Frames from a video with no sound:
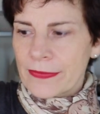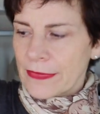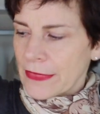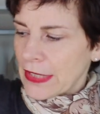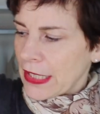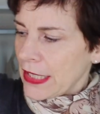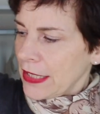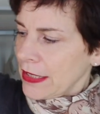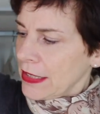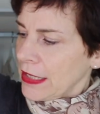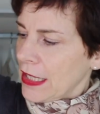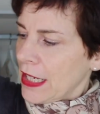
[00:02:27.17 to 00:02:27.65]

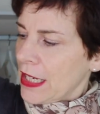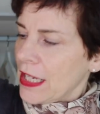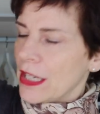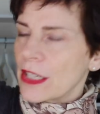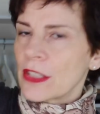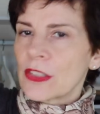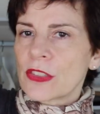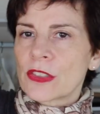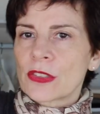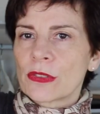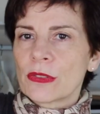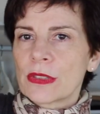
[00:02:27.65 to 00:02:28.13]
Okay,
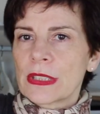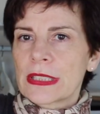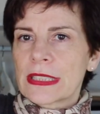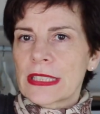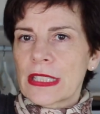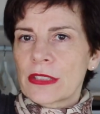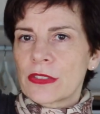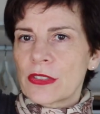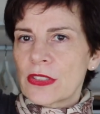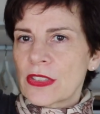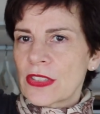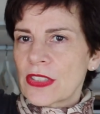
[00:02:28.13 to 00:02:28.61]
so
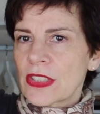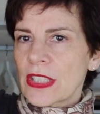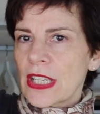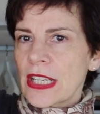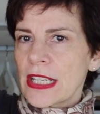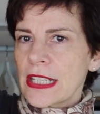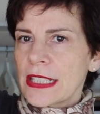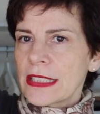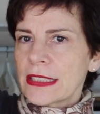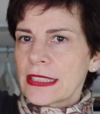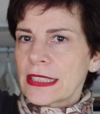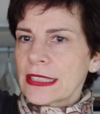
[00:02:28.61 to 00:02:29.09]
it's at the
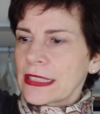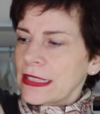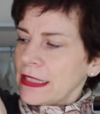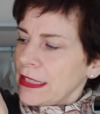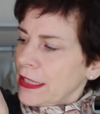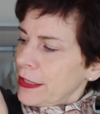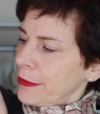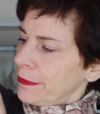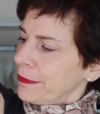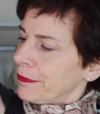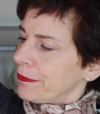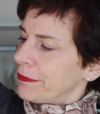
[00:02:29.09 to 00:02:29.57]
side
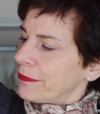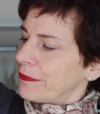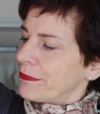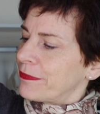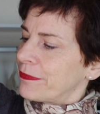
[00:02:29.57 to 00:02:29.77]
here,